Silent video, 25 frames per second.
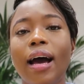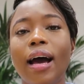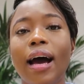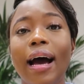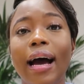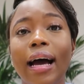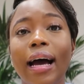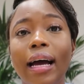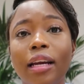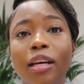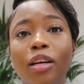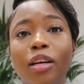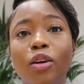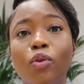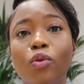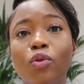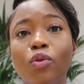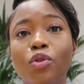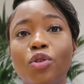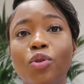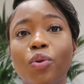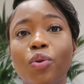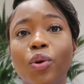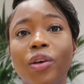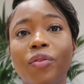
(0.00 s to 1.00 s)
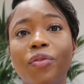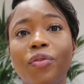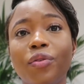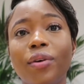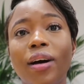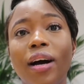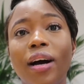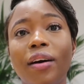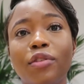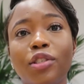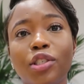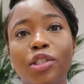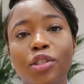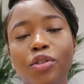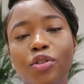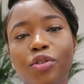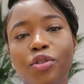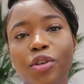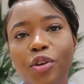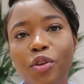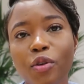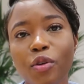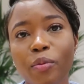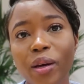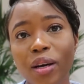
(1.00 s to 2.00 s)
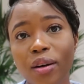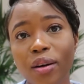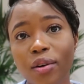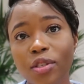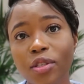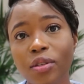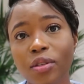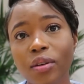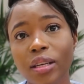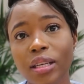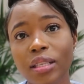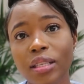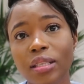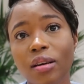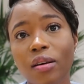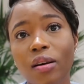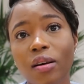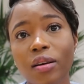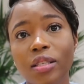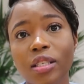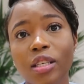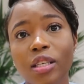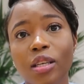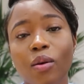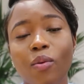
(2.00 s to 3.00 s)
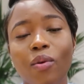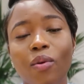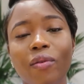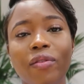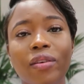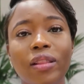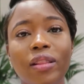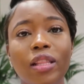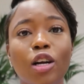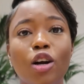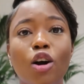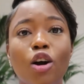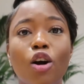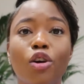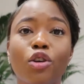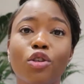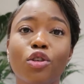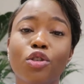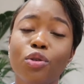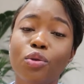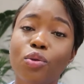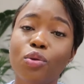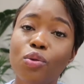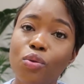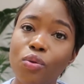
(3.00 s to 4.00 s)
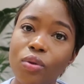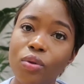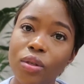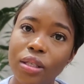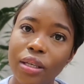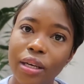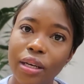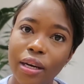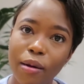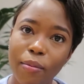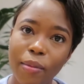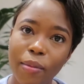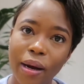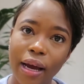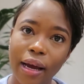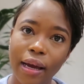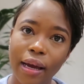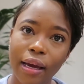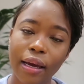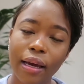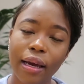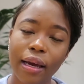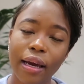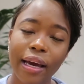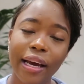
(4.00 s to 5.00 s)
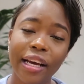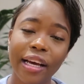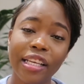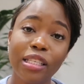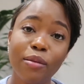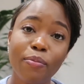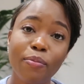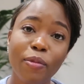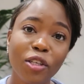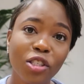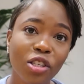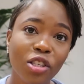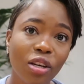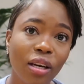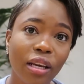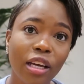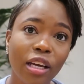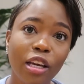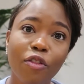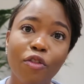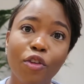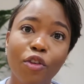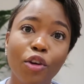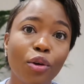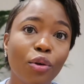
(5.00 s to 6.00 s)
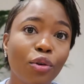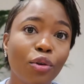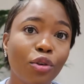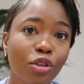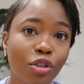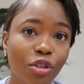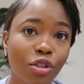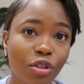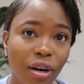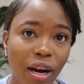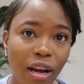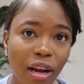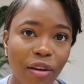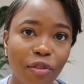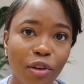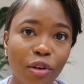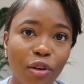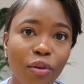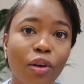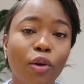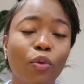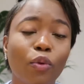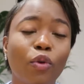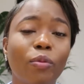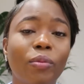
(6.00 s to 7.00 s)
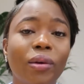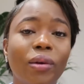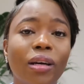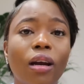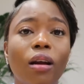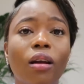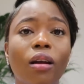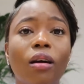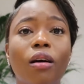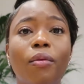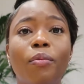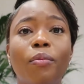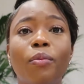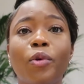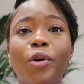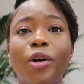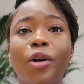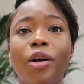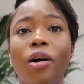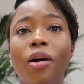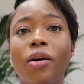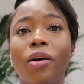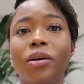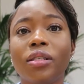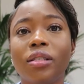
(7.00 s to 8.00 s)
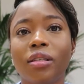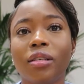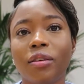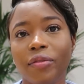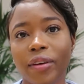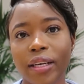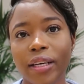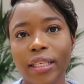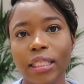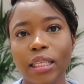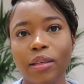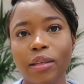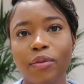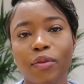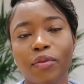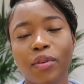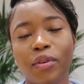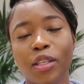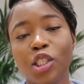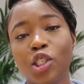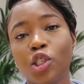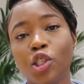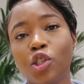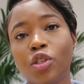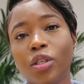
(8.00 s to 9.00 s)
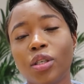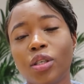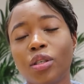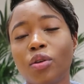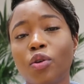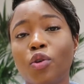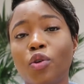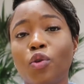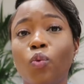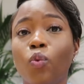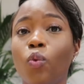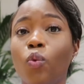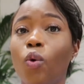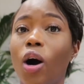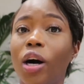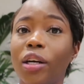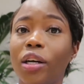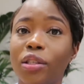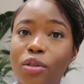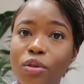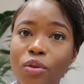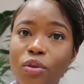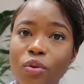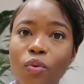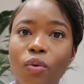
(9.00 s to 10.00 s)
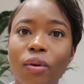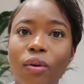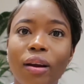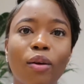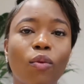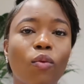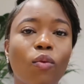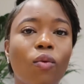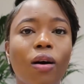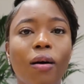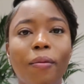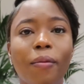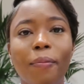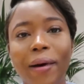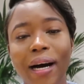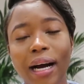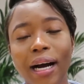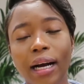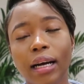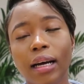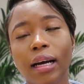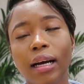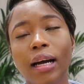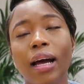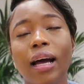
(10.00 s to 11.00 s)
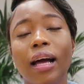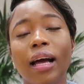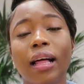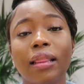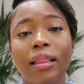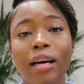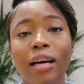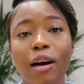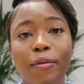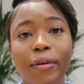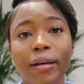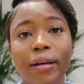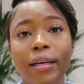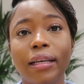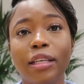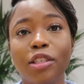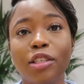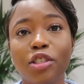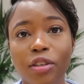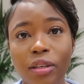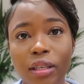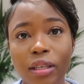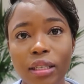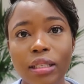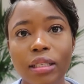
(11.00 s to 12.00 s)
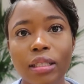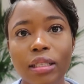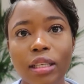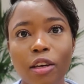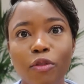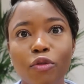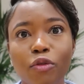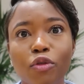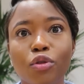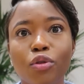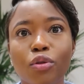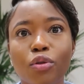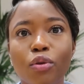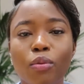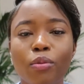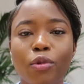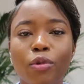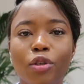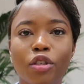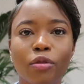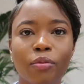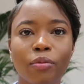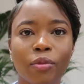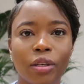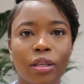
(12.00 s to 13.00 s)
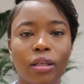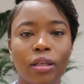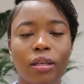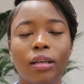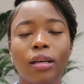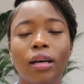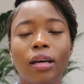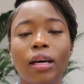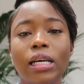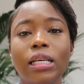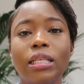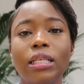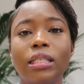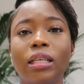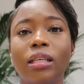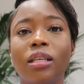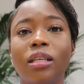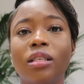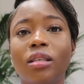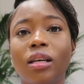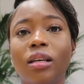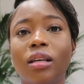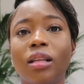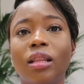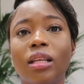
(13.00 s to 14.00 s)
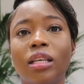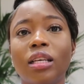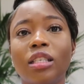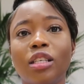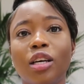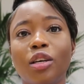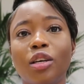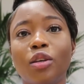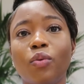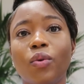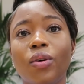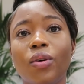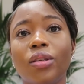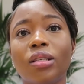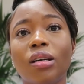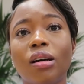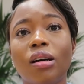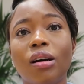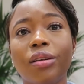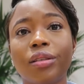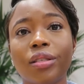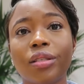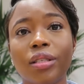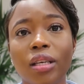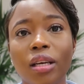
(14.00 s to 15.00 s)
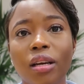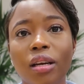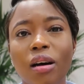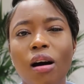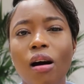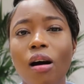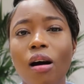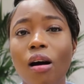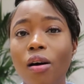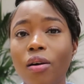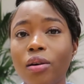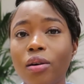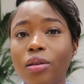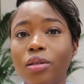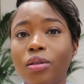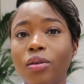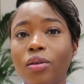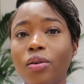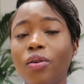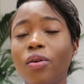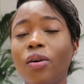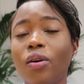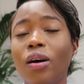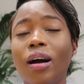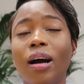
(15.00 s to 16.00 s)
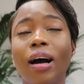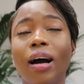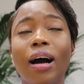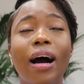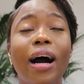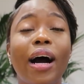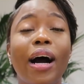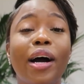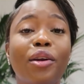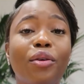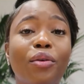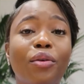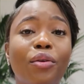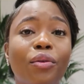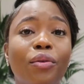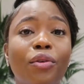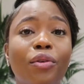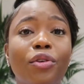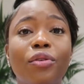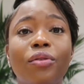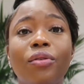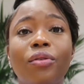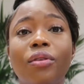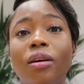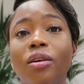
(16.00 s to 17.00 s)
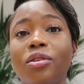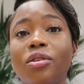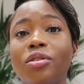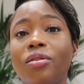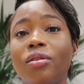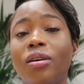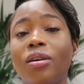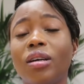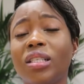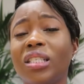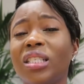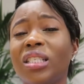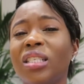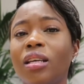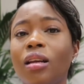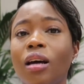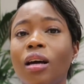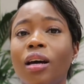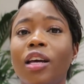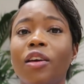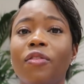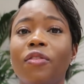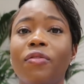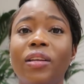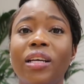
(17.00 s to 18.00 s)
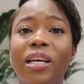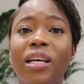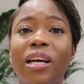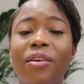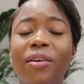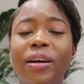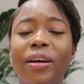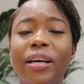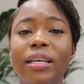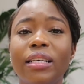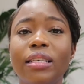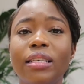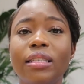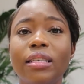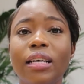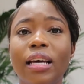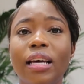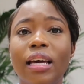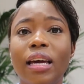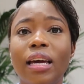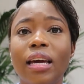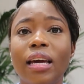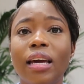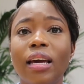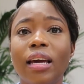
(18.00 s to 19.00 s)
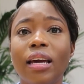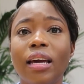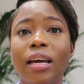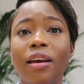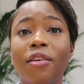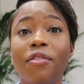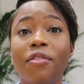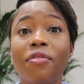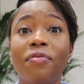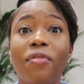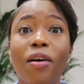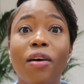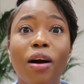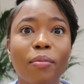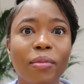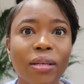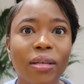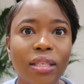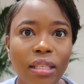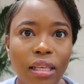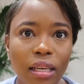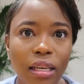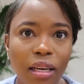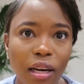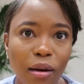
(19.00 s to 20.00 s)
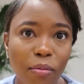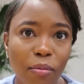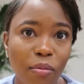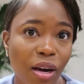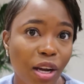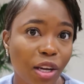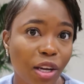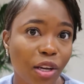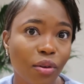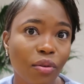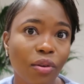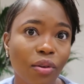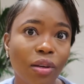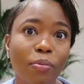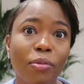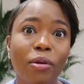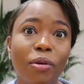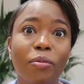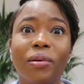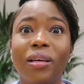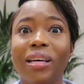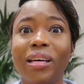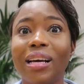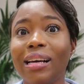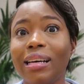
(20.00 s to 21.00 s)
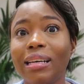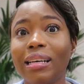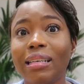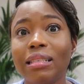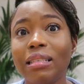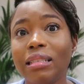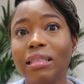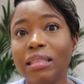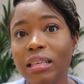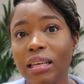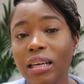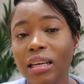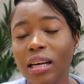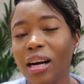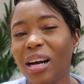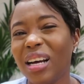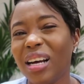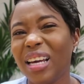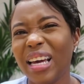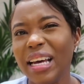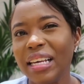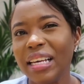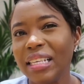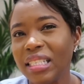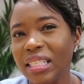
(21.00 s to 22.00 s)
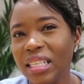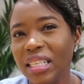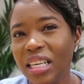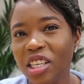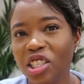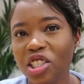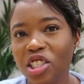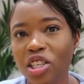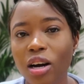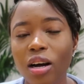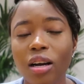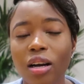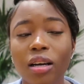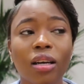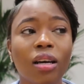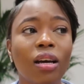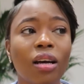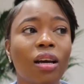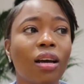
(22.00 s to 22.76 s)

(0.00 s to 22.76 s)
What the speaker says: And also if you have children, you may also need to consider whether there are schools nearby, especially if you don't drive. You know, it would be a lot more cost effective if the children could walk to school and walk back. That would literally save you so much money. So these are the things that you want to consider. Also, I don't know, you could also consider if there is a pharmacy nearby, you know, if people can get sick, a gas station,